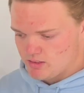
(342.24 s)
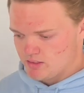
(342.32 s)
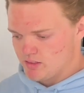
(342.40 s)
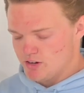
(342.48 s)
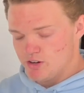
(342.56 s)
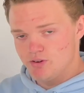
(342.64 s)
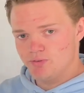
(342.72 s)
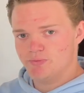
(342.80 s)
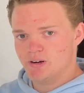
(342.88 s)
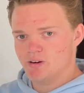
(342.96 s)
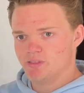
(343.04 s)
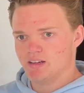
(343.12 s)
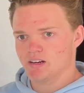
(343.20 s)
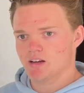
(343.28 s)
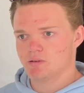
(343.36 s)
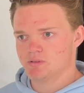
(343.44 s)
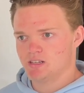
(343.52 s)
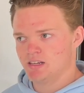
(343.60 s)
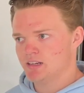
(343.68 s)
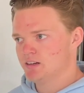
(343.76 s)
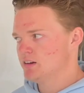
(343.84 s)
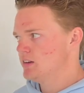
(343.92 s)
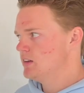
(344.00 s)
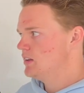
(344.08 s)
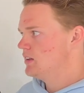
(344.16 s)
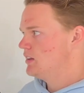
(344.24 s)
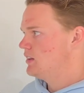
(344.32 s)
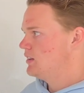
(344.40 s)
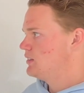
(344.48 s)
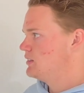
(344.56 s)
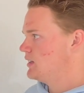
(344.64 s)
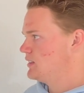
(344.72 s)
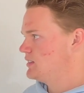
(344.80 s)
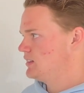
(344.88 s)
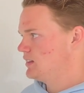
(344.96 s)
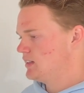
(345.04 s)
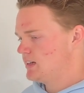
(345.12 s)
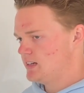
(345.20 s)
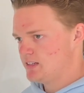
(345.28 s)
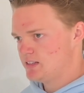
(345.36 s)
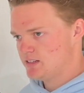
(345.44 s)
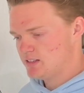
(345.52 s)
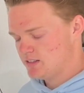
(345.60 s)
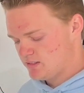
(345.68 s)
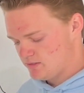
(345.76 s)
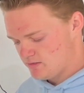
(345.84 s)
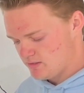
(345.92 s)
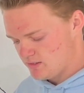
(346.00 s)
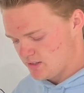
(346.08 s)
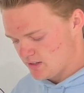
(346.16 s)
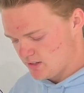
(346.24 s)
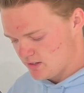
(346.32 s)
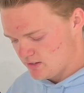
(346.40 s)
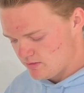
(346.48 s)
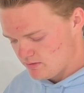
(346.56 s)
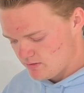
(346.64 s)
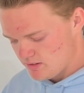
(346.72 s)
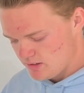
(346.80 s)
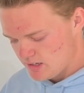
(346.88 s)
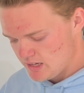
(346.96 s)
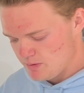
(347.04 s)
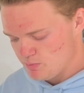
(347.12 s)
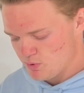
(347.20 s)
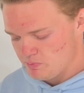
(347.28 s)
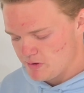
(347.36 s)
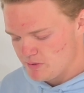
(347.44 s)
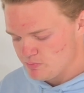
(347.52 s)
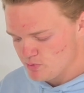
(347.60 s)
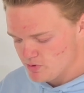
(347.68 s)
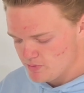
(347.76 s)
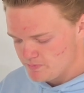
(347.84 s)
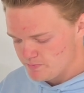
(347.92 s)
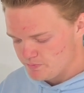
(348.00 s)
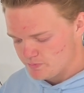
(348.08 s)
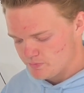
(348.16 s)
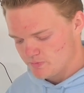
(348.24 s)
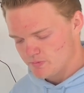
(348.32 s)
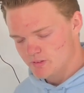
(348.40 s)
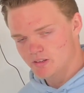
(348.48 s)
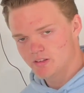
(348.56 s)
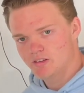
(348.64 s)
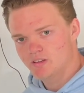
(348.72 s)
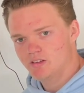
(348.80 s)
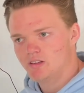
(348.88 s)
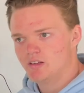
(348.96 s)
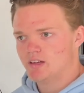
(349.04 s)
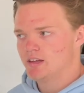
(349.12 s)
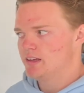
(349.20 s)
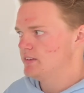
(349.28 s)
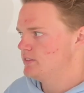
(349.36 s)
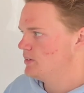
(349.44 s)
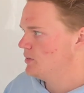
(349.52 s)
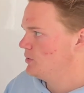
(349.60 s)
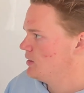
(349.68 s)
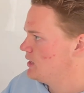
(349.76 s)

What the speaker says: the new pharaoh that comes in doesn't like the Hebrew people. And so the